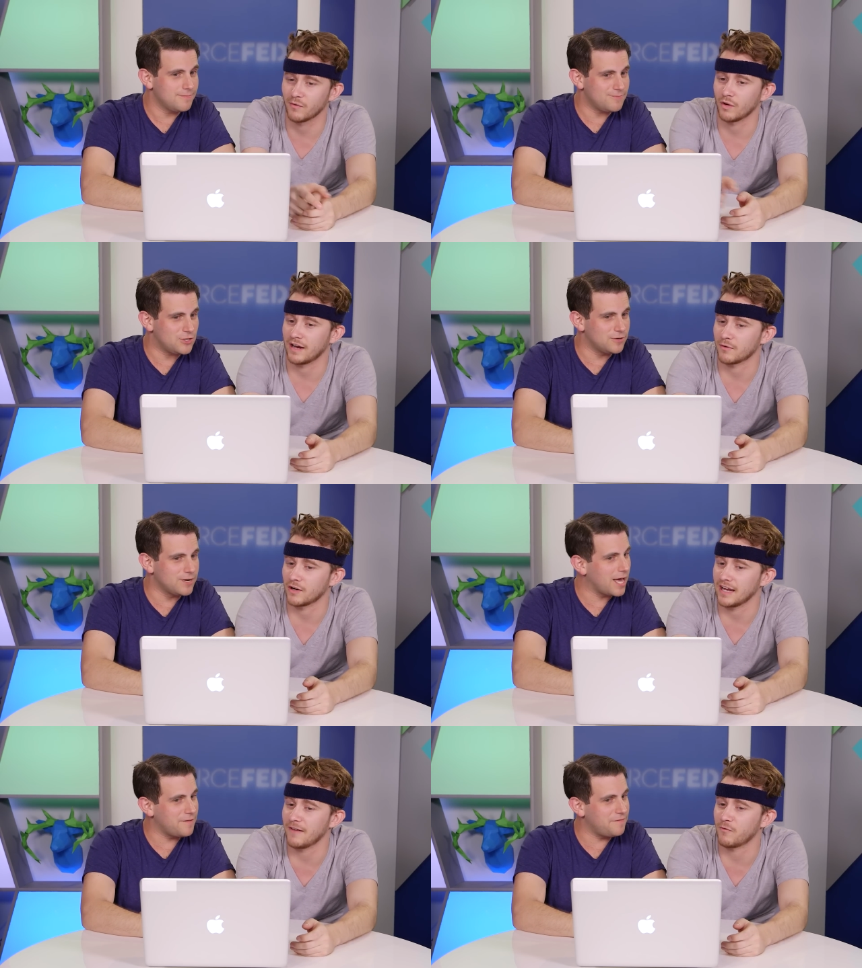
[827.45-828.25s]
Speaker 1: of whatever. You're
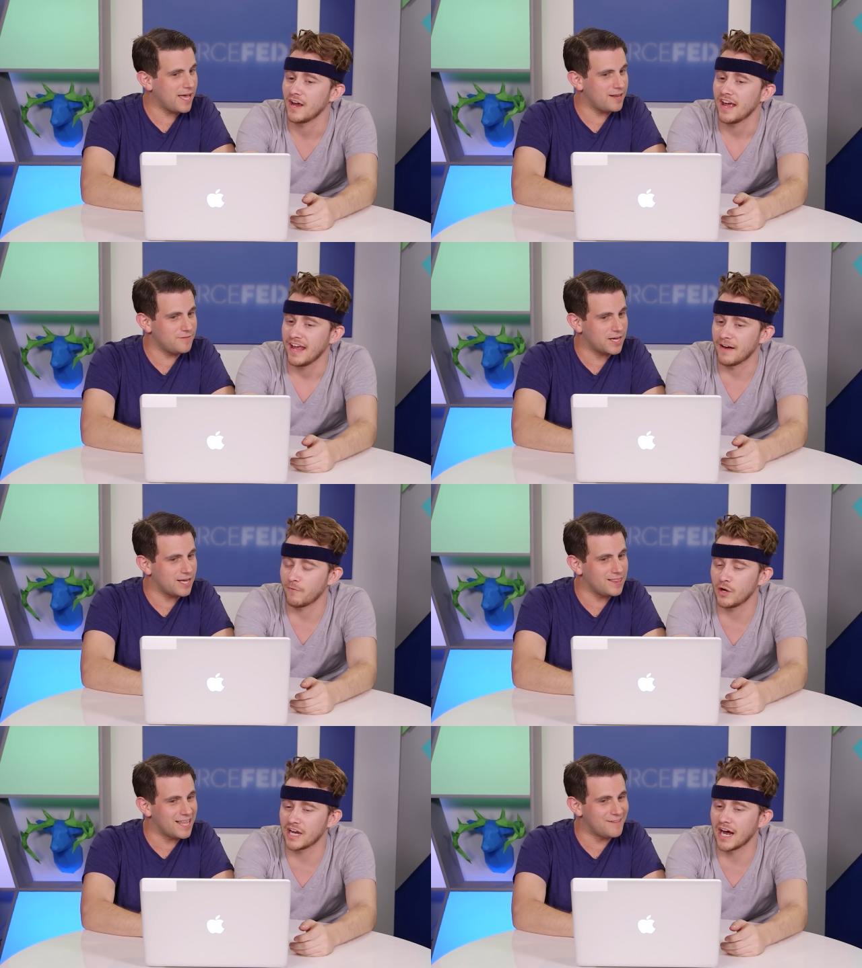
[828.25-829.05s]
not if, a fan of the
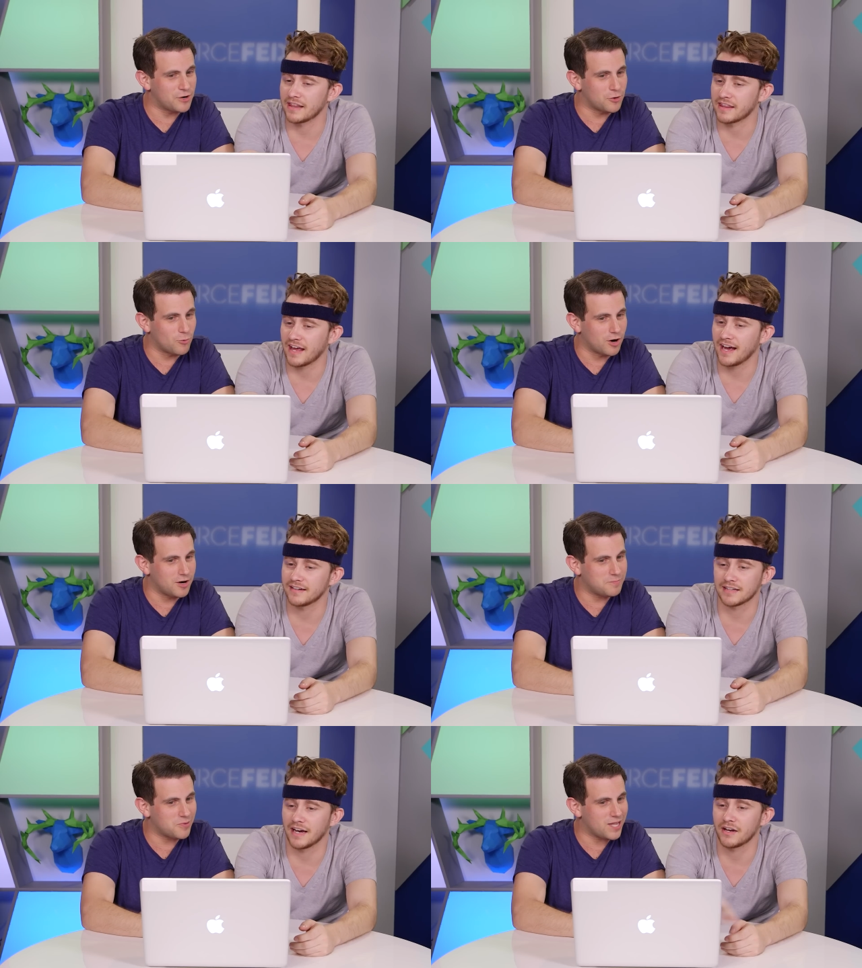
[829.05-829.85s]
clever that,
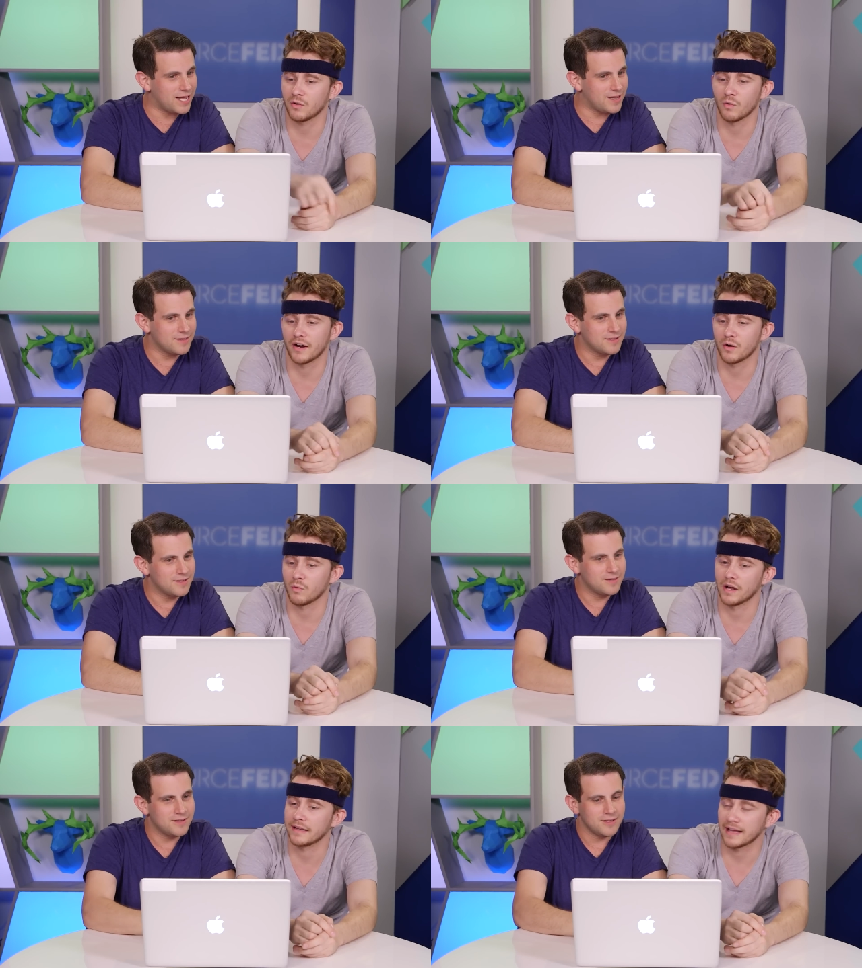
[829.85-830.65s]
word play? I don't, I don't
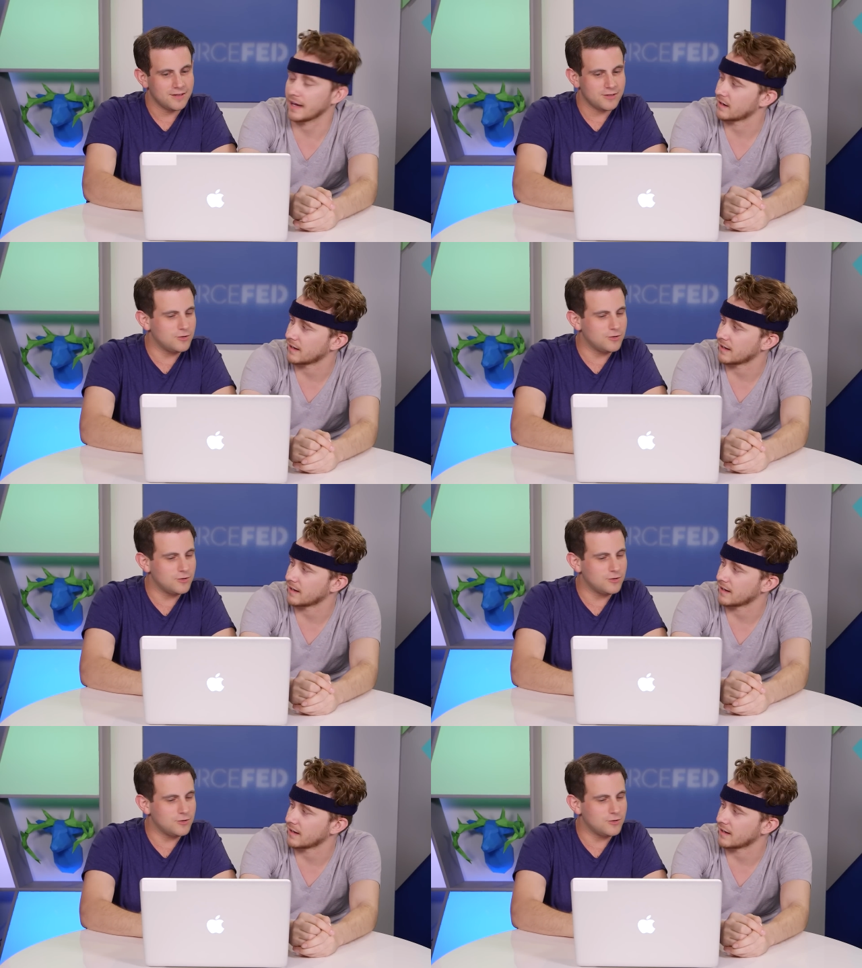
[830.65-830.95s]
want that.